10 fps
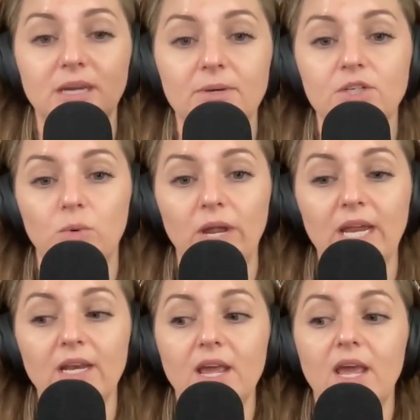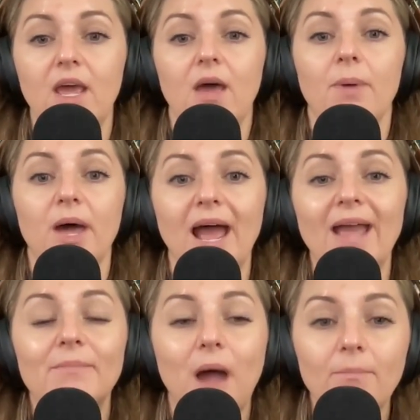in between, but
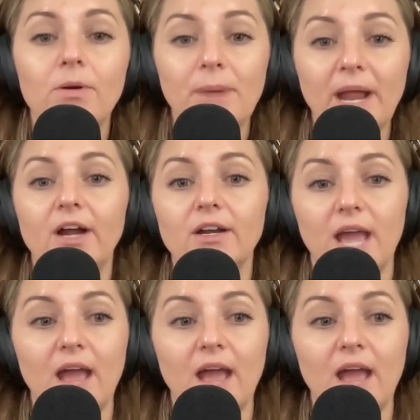I'm prepared.